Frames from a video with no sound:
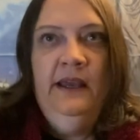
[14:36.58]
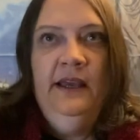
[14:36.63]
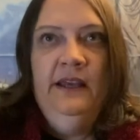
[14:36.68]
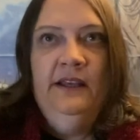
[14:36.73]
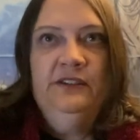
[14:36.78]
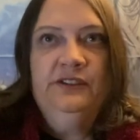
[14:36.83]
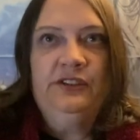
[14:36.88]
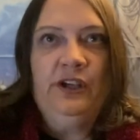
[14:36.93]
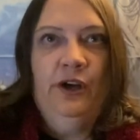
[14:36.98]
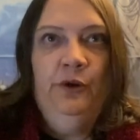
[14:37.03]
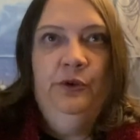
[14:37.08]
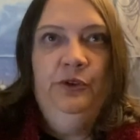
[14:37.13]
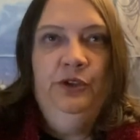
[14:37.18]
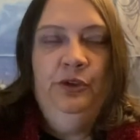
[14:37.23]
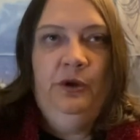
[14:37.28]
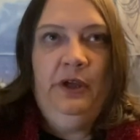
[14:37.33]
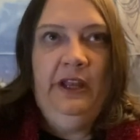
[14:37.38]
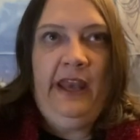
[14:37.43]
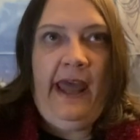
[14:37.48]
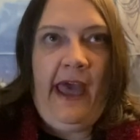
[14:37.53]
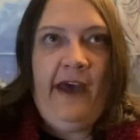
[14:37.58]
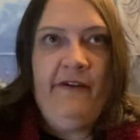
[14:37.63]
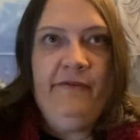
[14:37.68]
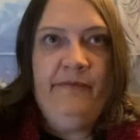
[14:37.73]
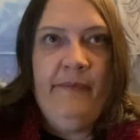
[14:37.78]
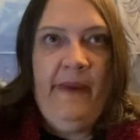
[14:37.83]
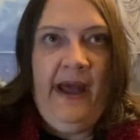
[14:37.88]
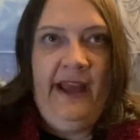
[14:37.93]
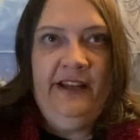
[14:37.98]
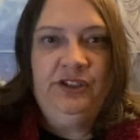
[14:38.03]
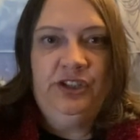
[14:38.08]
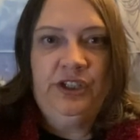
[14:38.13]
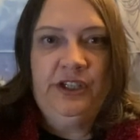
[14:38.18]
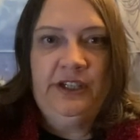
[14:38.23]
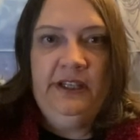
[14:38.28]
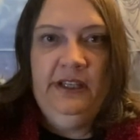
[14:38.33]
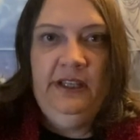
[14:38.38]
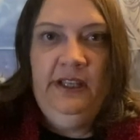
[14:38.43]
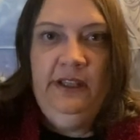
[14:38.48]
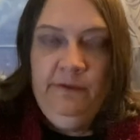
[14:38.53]
So you can have
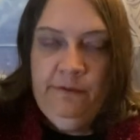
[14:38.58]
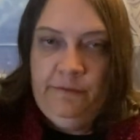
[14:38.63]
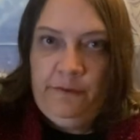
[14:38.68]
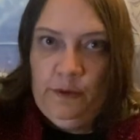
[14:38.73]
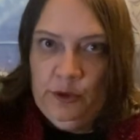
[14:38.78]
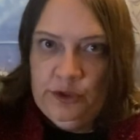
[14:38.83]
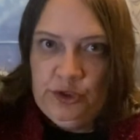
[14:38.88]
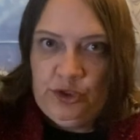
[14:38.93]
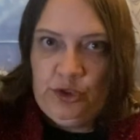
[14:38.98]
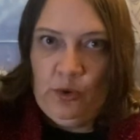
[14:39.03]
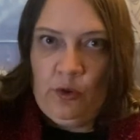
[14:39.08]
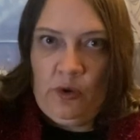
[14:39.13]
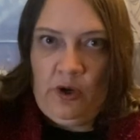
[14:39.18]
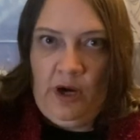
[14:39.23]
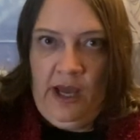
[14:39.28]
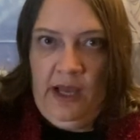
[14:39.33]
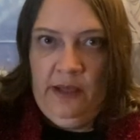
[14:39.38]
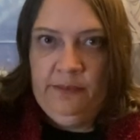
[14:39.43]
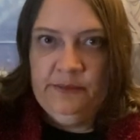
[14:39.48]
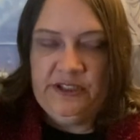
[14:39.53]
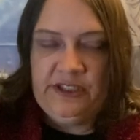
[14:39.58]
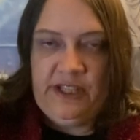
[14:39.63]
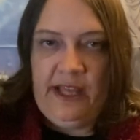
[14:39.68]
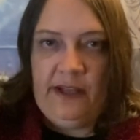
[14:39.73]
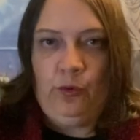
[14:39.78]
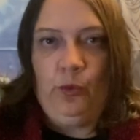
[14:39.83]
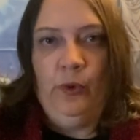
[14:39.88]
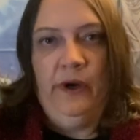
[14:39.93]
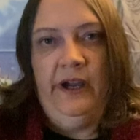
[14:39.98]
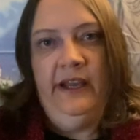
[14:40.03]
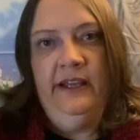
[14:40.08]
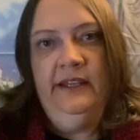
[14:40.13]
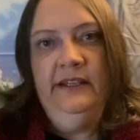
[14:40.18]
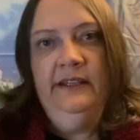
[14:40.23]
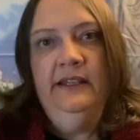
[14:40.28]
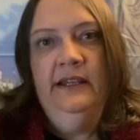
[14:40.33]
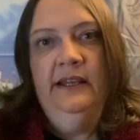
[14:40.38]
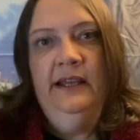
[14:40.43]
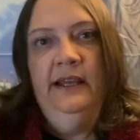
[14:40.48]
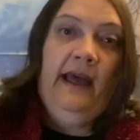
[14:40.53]
magic influence your crimes that way.
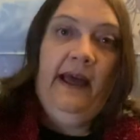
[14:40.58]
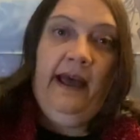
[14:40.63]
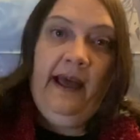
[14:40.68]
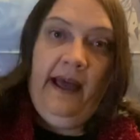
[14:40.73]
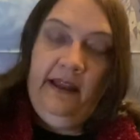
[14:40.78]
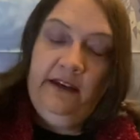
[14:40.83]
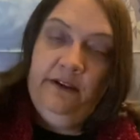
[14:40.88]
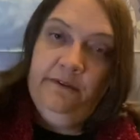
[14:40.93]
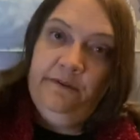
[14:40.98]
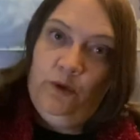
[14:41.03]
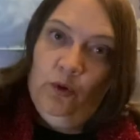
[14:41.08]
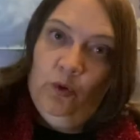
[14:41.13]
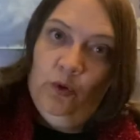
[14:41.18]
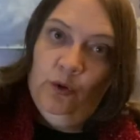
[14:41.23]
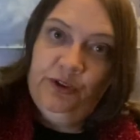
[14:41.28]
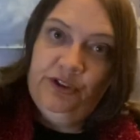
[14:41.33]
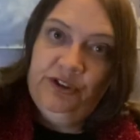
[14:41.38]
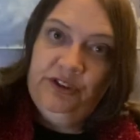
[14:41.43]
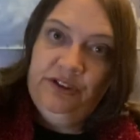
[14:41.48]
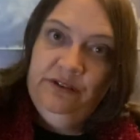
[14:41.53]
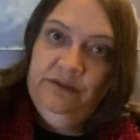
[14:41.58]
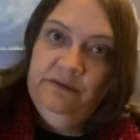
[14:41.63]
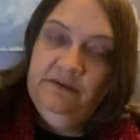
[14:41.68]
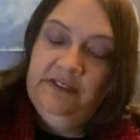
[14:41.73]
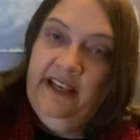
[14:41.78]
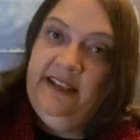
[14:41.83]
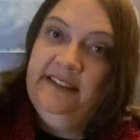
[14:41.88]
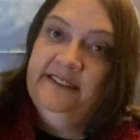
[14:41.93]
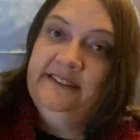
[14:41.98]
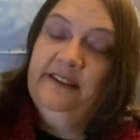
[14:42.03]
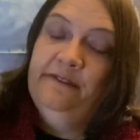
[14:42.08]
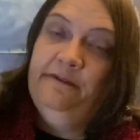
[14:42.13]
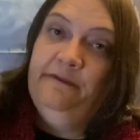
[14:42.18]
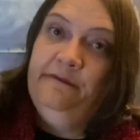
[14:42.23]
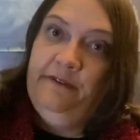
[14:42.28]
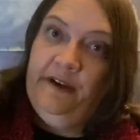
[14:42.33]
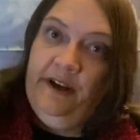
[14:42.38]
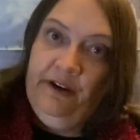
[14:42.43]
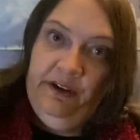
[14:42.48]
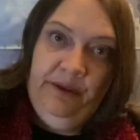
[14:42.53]
And of course, there's the
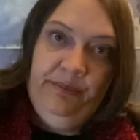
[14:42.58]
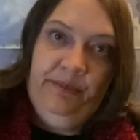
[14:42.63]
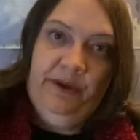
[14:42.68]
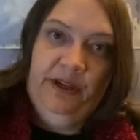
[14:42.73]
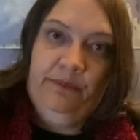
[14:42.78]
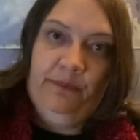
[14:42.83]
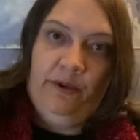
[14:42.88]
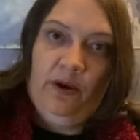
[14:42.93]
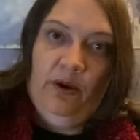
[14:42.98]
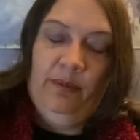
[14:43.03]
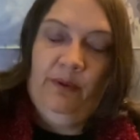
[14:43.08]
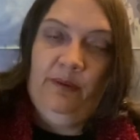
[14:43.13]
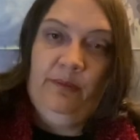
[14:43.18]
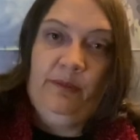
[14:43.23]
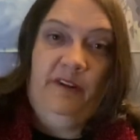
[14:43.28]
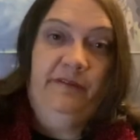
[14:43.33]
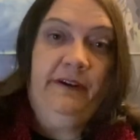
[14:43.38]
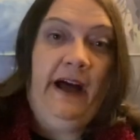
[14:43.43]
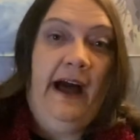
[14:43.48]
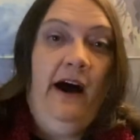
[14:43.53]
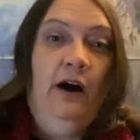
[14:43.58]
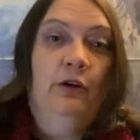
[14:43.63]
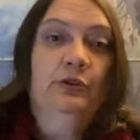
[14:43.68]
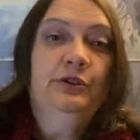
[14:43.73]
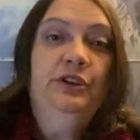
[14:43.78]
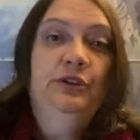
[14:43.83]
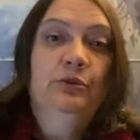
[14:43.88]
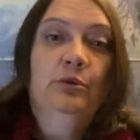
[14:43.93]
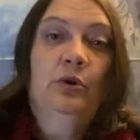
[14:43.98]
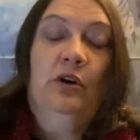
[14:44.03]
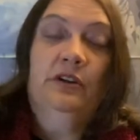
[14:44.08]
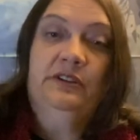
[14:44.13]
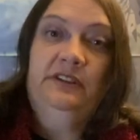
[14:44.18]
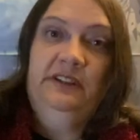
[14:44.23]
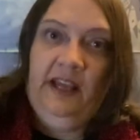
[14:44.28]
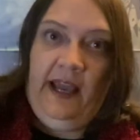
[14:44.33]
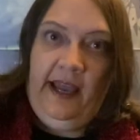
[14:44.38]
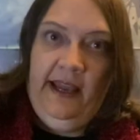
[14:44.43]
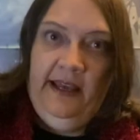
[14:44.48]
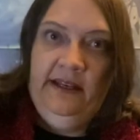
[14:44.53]
very big problem of how do you
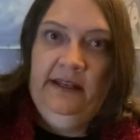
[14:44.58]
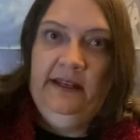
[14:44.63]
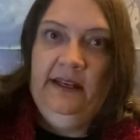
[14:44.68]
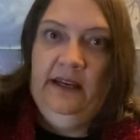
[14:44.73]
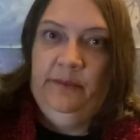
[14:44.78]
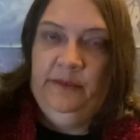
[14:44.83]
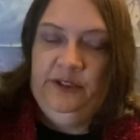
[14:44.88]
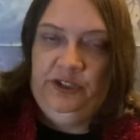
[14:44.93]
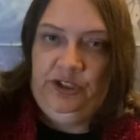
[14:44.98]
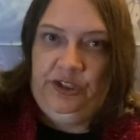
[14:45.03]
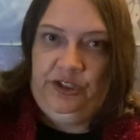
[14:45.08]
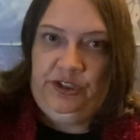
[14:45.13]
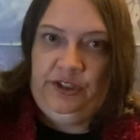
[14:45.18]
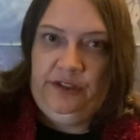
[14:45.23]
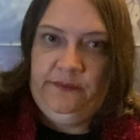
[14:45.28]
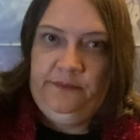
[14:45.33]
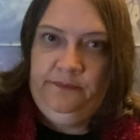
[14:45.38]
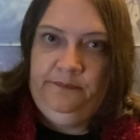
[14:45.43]
contain a magician?